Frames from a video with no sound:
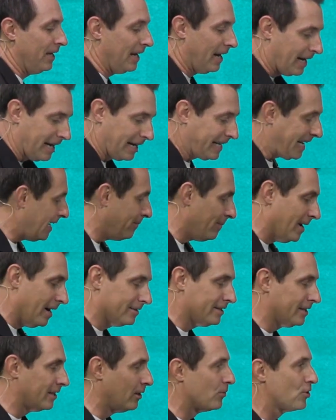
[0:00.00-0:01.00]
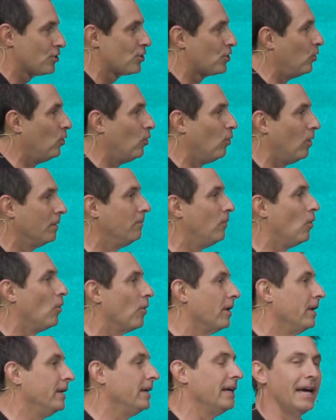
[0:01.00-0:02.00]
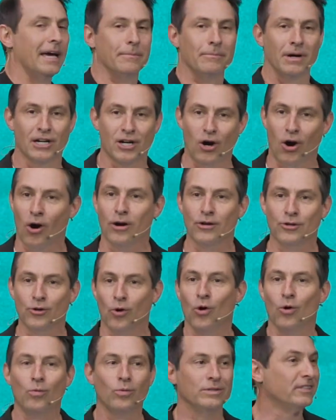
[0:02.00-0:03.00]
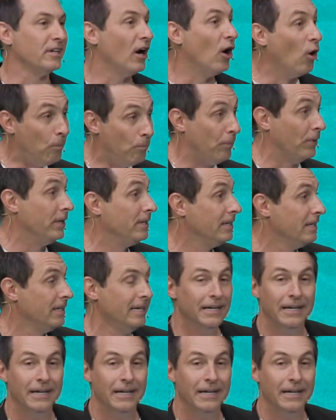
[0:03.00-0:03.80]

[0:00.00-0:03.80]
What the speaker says: I came out to go to school one morning and my car door was open.